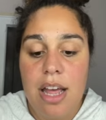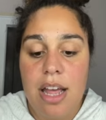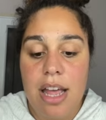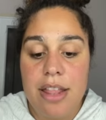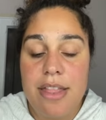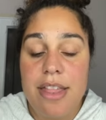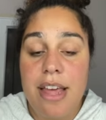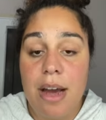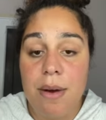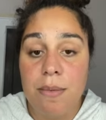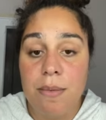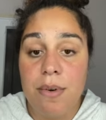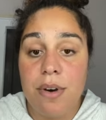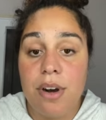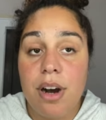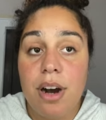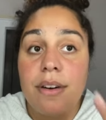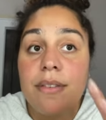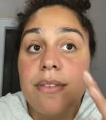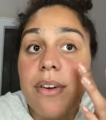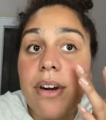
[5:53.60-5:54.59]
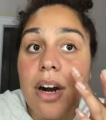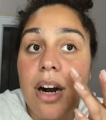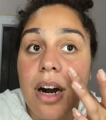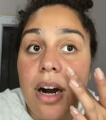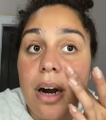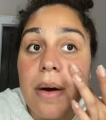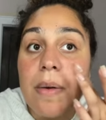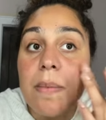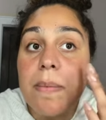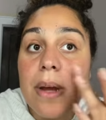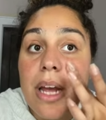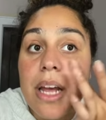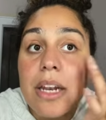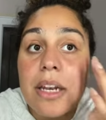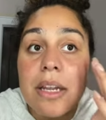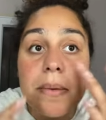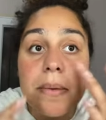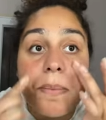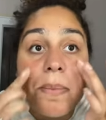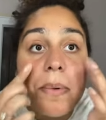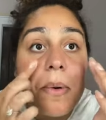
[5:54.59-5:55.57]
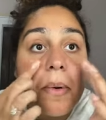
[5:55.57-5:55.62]
that will cover up any
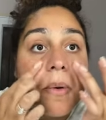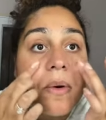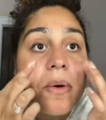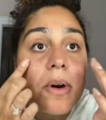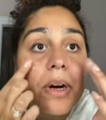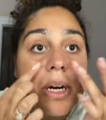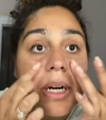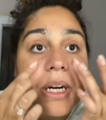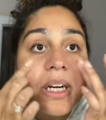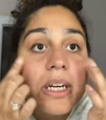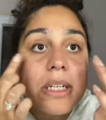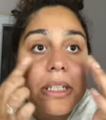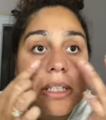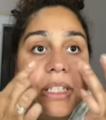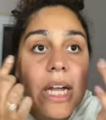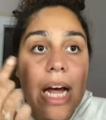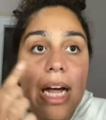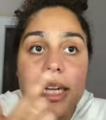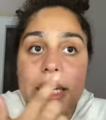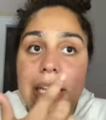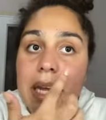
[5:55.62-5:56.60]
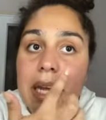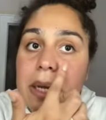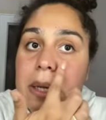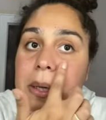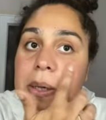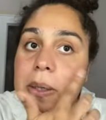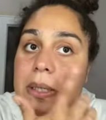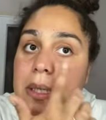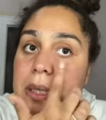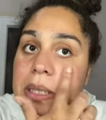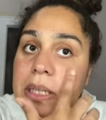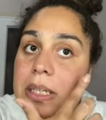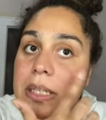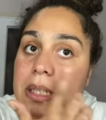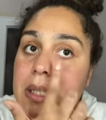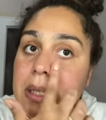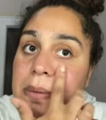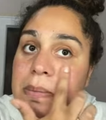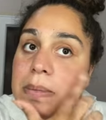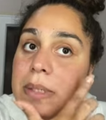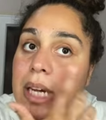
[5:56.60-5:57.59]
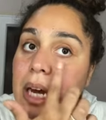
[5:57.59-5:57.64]
pores. I like using this
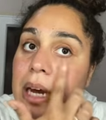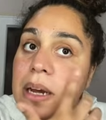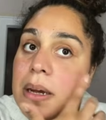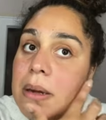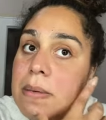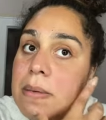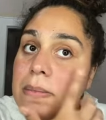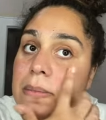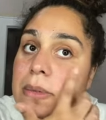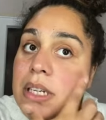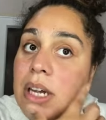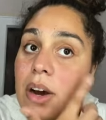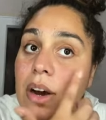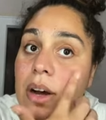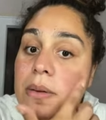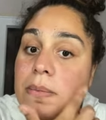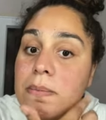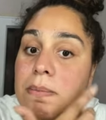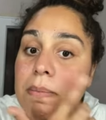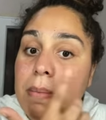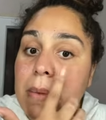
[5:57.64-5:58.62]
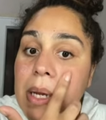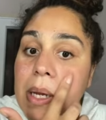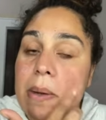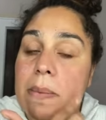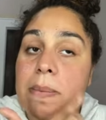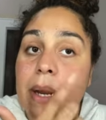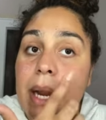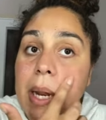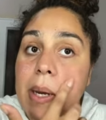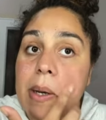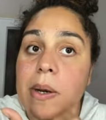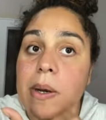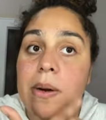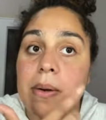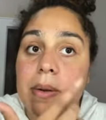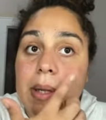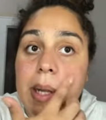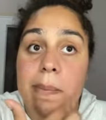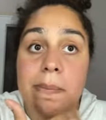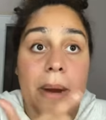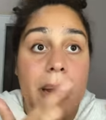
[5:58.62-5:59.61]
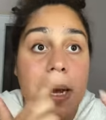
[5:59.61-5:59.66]
sometimes on me, but I know
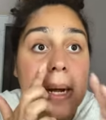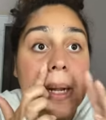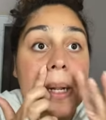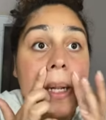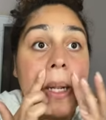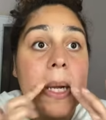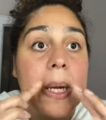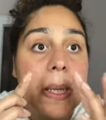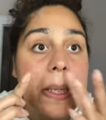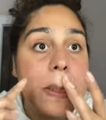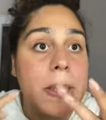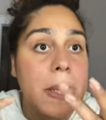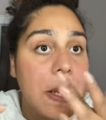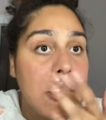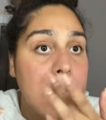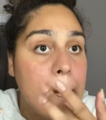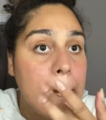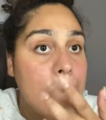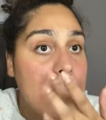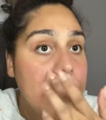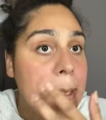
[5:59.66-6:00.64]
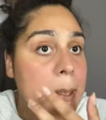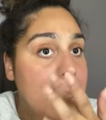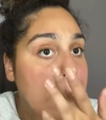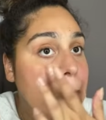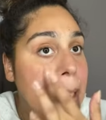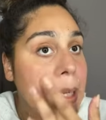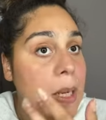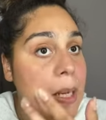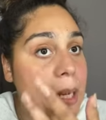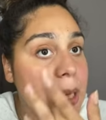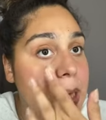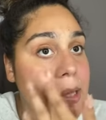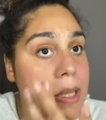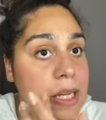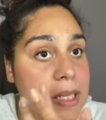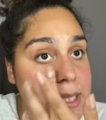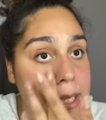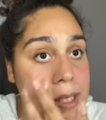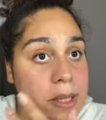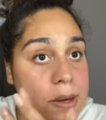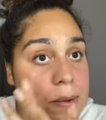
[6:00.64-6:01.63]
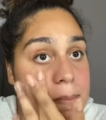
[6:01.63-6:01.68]
like my clients like using it. They
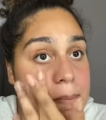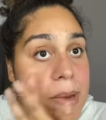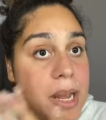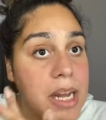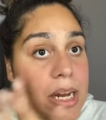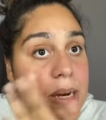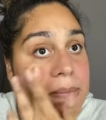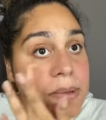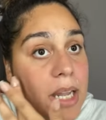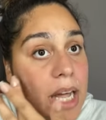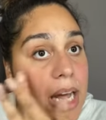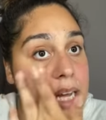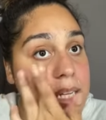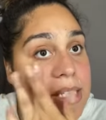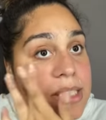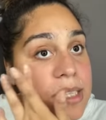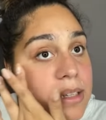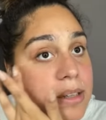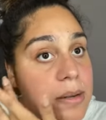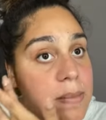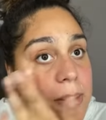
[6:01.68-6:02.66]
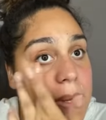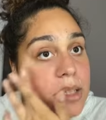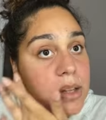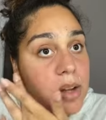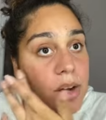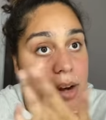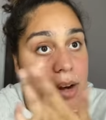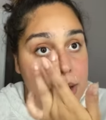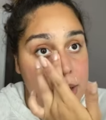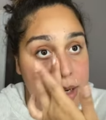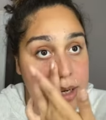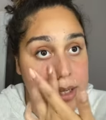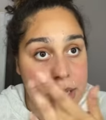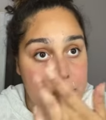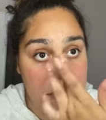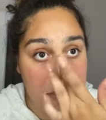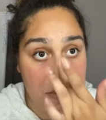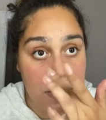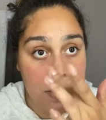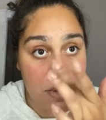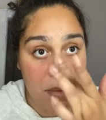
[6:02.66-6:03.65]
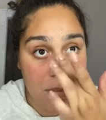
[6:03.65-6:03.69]
say their makeup lasts a little longer than
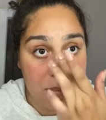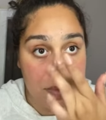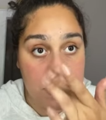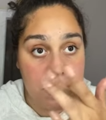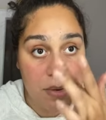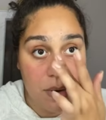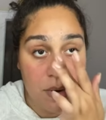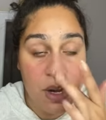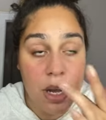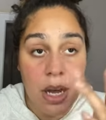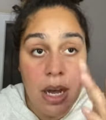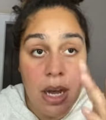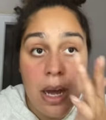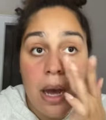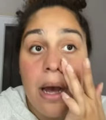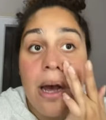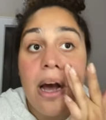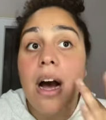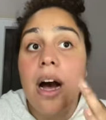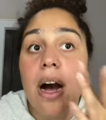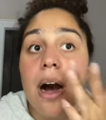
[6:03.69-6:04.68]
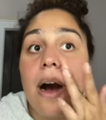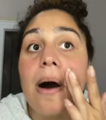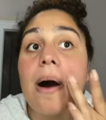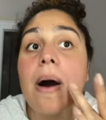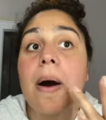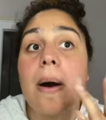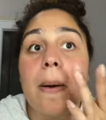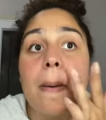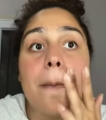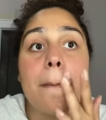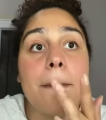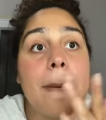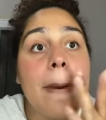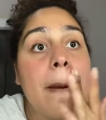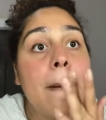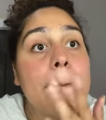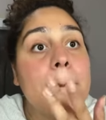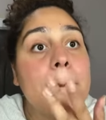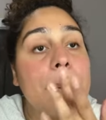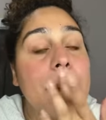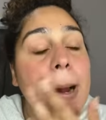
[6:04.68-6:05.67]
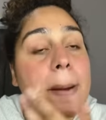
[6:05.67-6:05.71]
normal. Um,
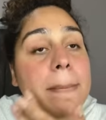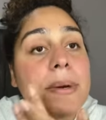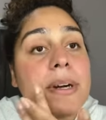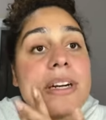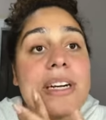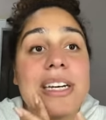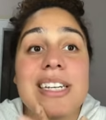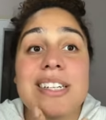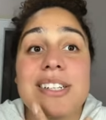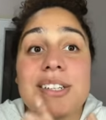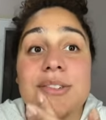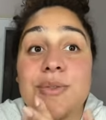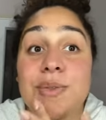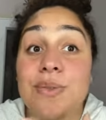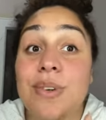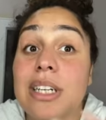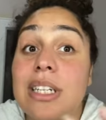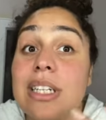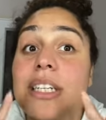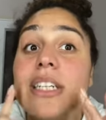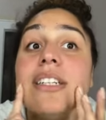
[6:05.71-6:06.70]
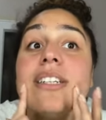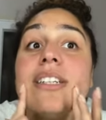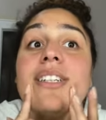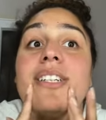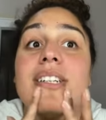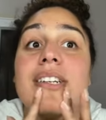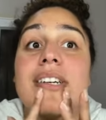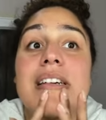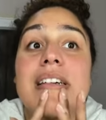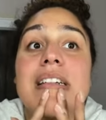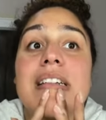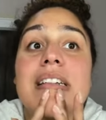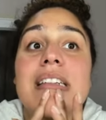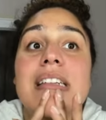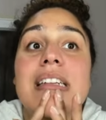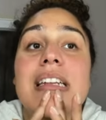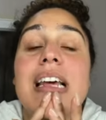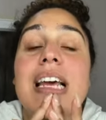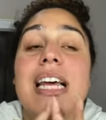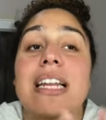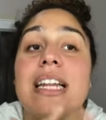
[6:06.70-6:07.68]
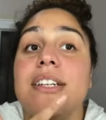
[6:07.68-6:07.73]
primer is really just
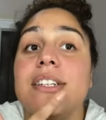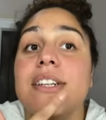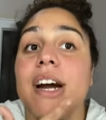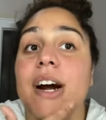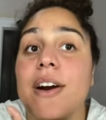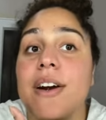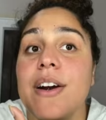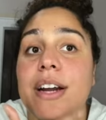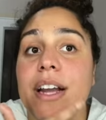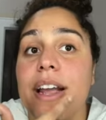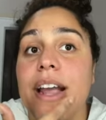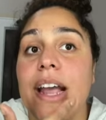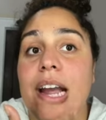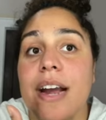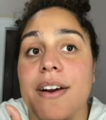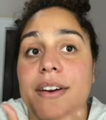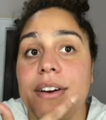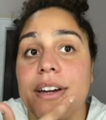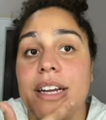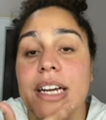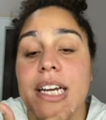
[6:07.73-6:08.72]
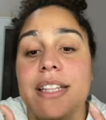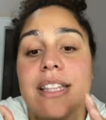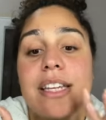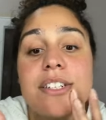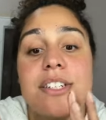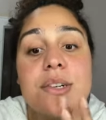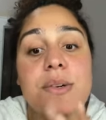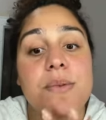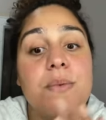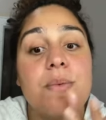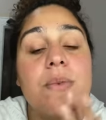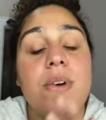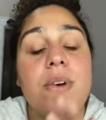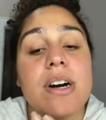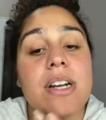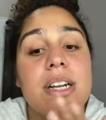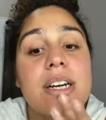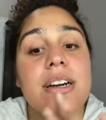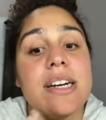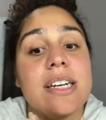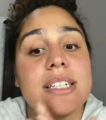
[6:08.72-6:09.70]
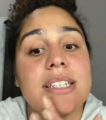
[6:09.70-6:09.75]
any target area that you want
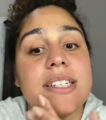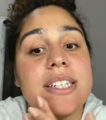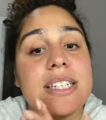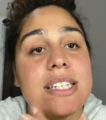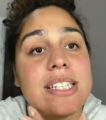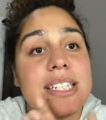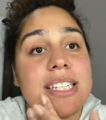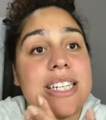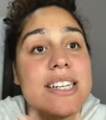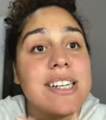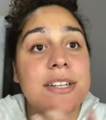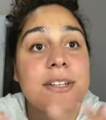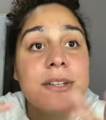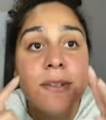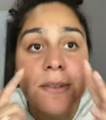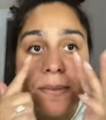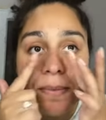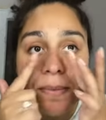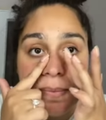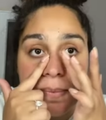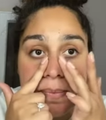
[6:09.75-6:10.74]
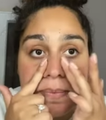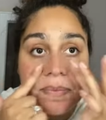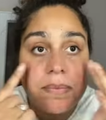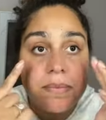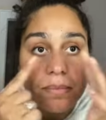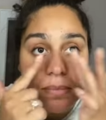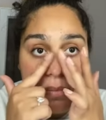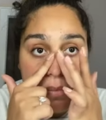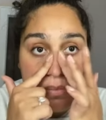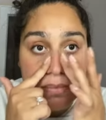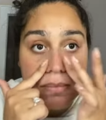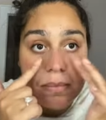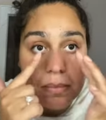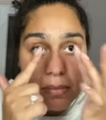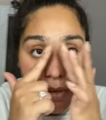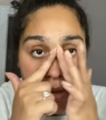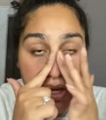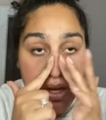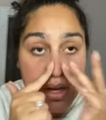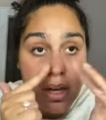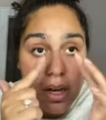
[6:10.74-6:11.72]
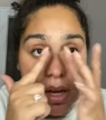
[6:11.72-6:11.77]
to conceal.
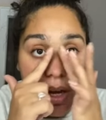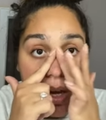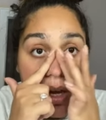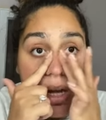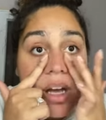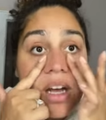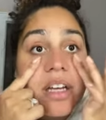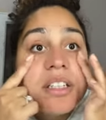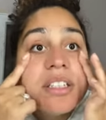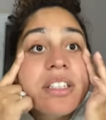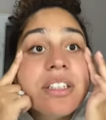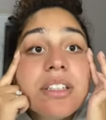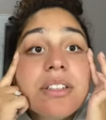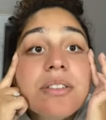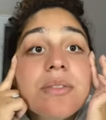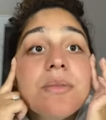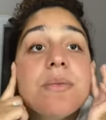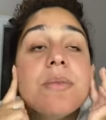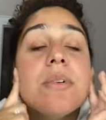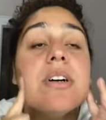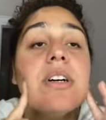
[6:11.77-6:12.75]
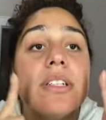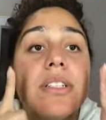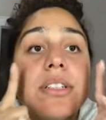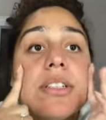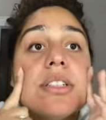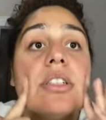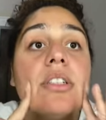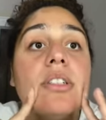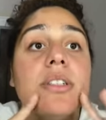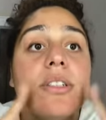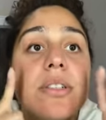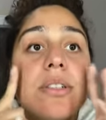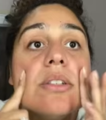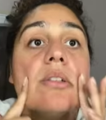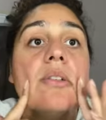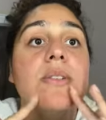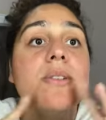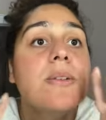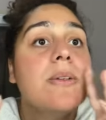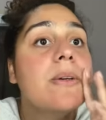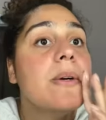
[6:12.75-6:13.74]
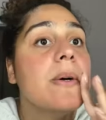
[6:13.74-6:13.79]
So you want
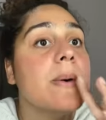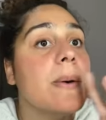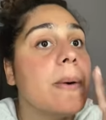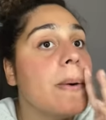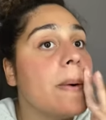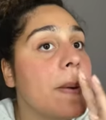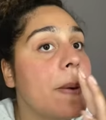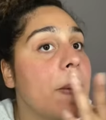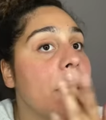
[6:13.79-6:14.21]
to,